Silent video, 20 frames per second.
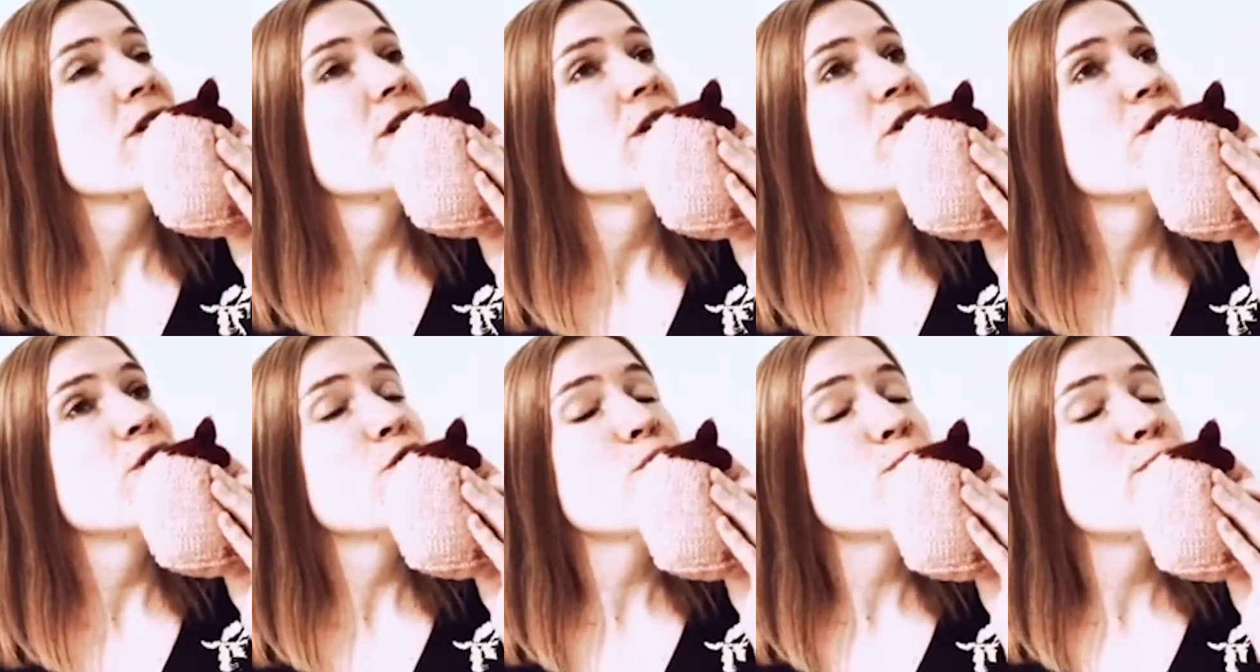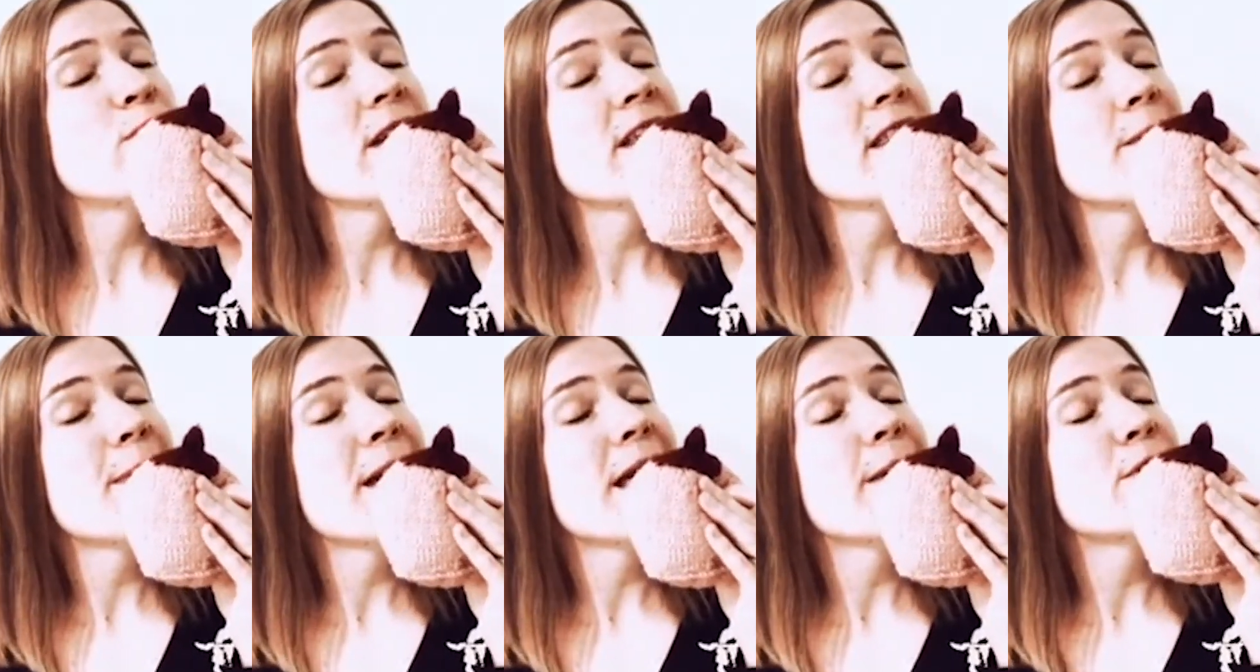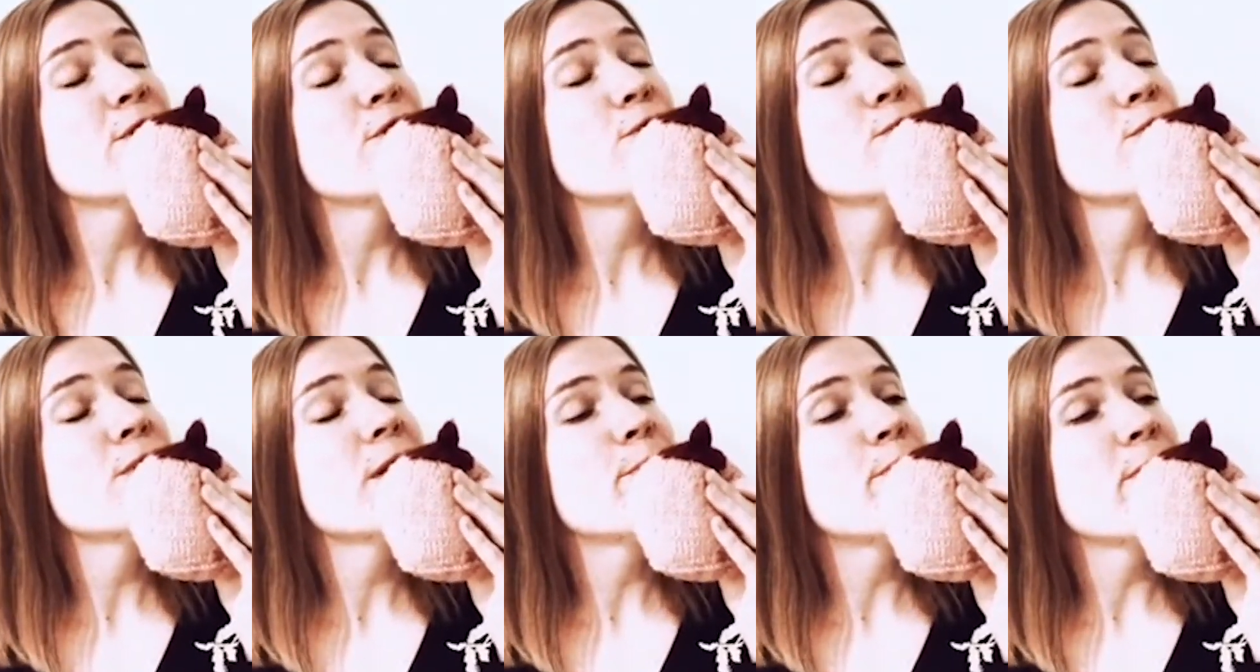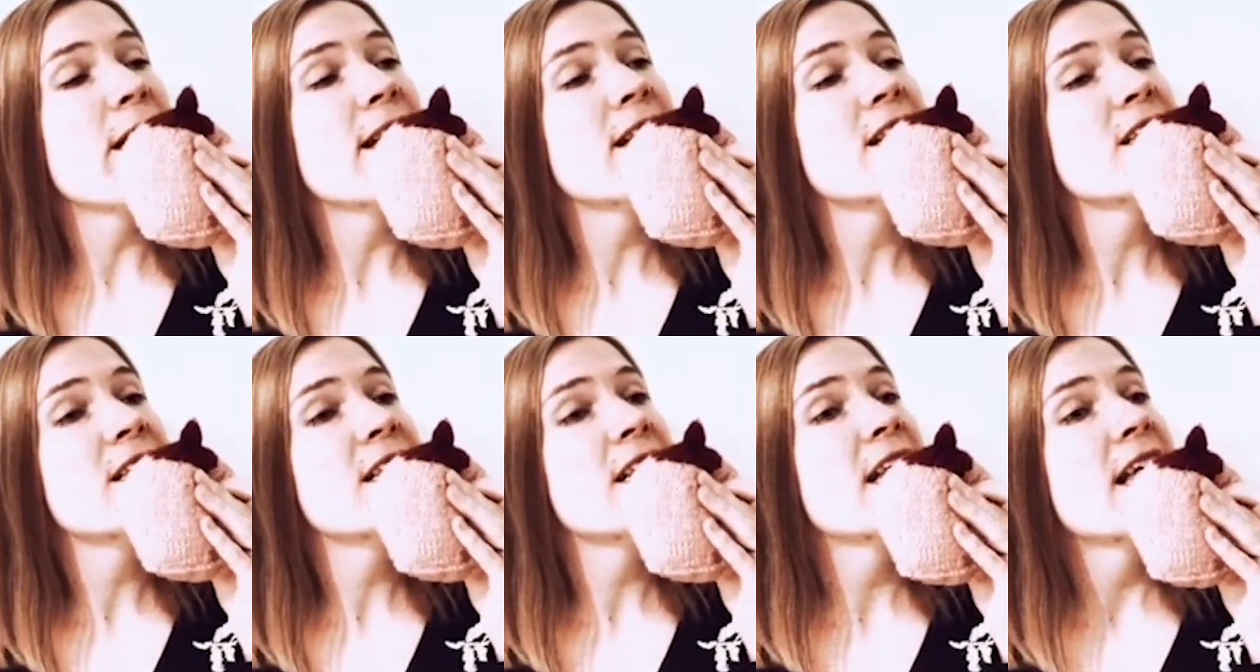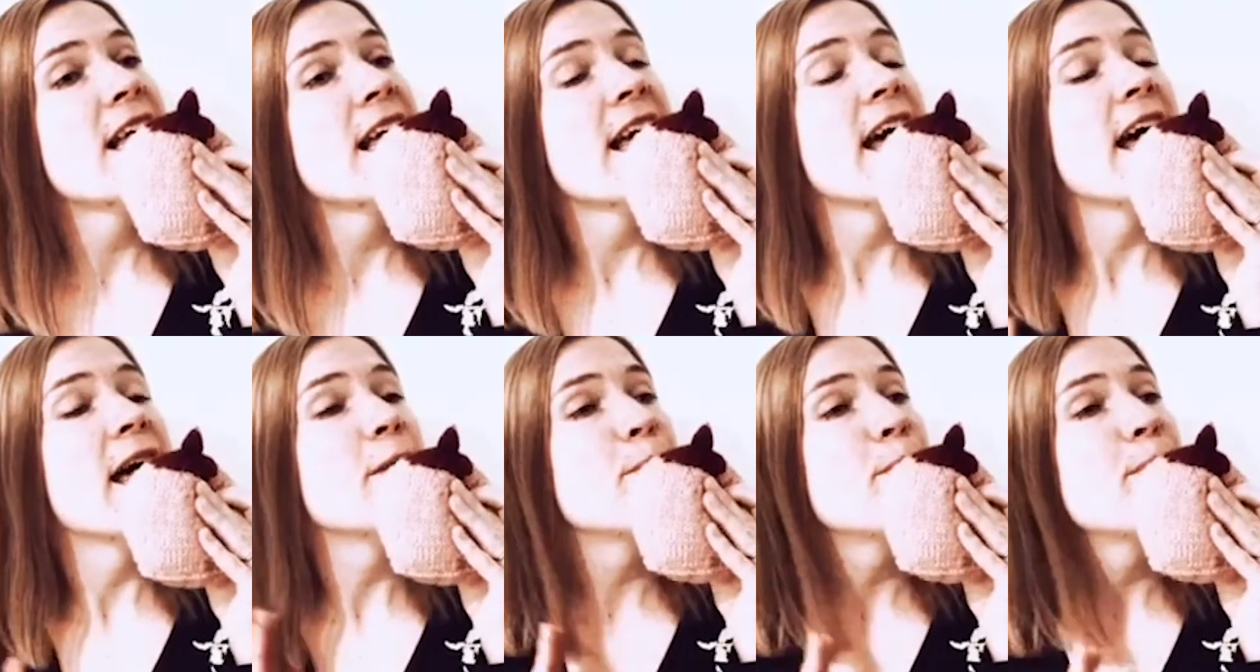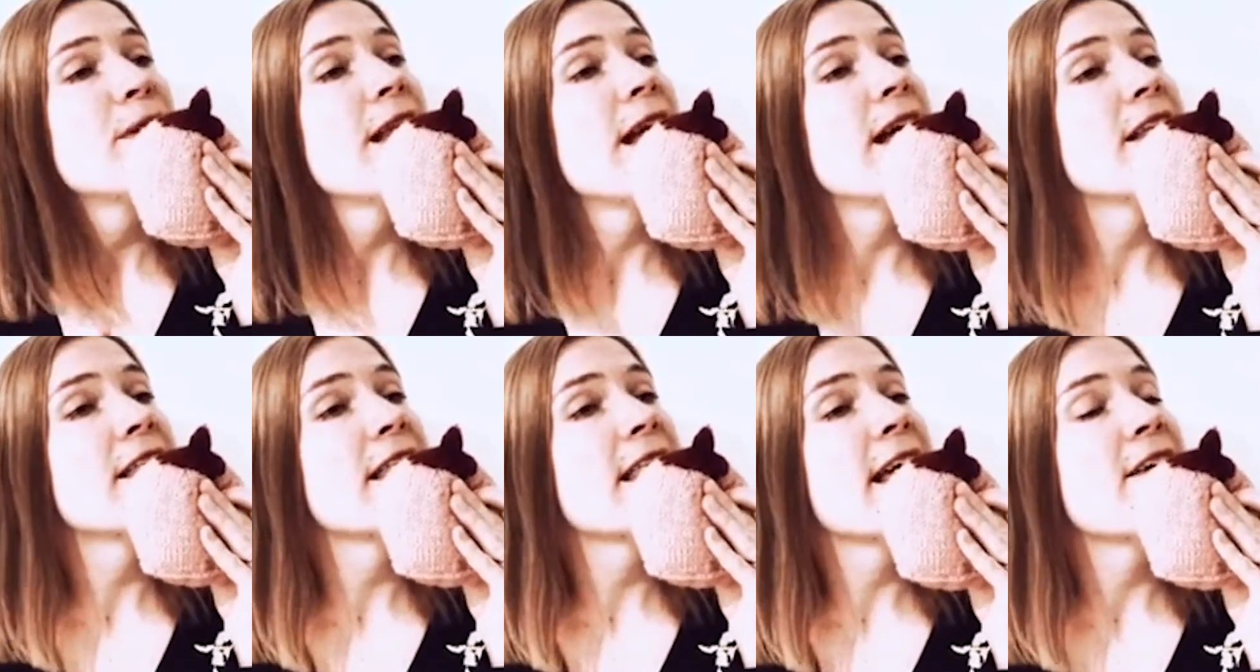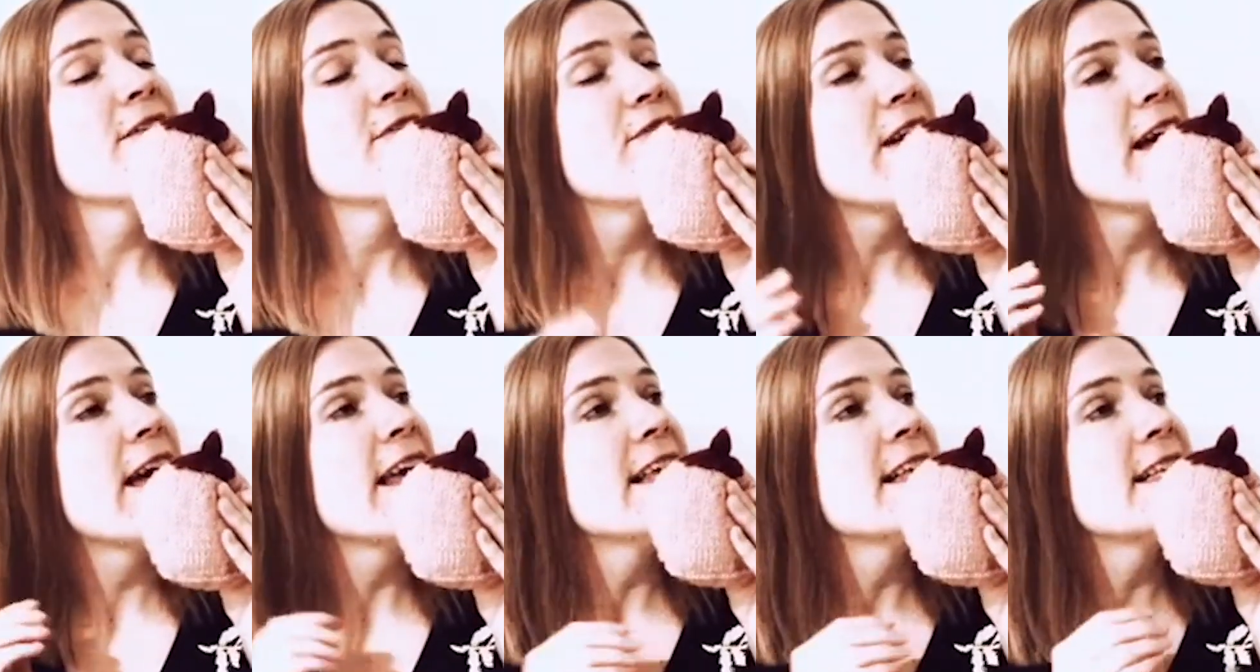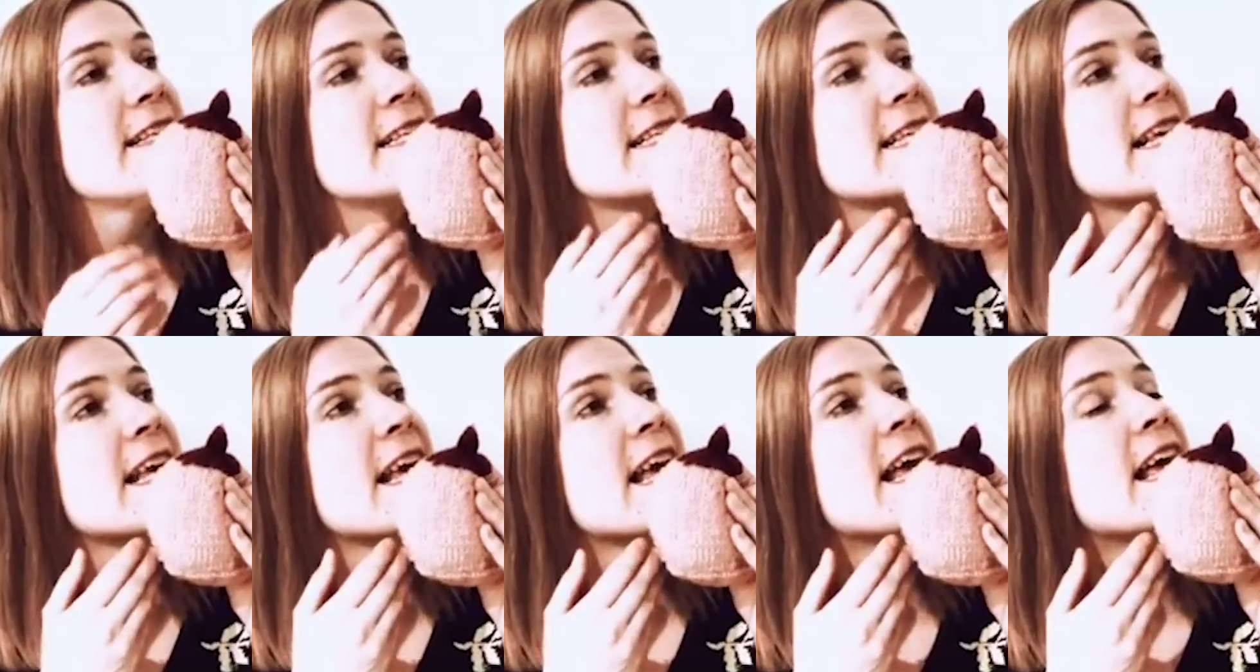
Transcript: you bring the baby to the breast and plant their face,